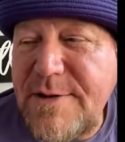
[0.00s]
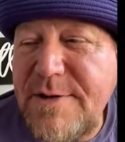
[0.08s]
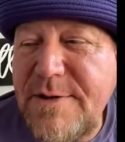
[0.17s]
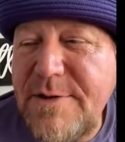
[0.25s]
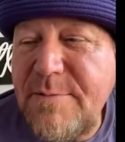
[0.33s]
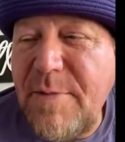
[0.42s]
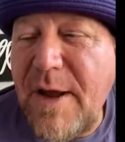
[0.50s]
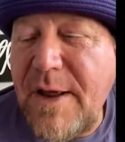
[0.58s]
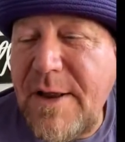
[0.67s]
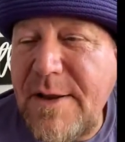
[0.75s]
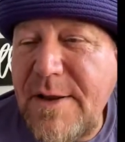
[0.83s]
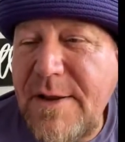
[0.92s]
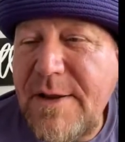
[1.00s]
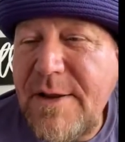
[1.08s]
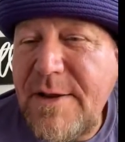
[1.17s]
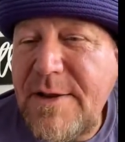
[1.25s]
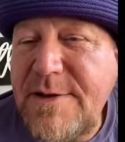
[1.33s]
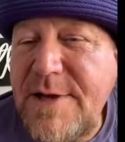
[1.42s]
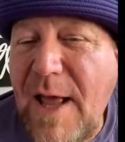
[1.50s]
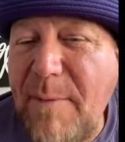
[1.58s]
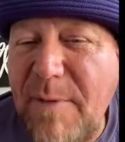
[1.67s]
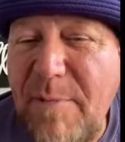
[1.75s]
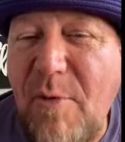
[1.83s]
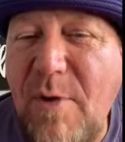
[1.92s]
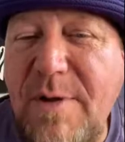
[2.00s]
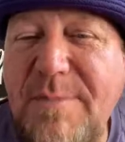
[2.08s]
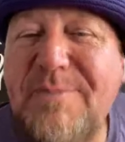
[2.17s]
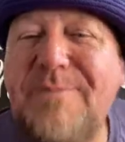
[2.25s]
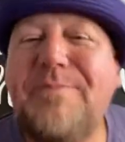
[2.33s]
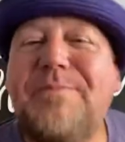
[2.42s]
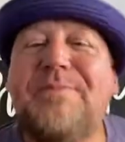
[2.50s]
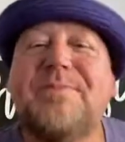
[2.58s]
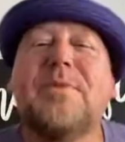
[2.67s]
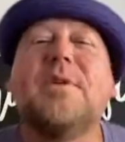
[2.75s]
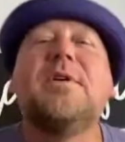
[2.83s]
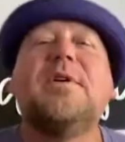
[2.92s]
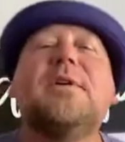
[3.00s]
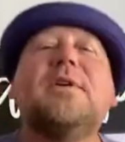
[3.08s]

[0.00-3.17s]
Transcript: Yeah, sorry. Tommy boy. And all the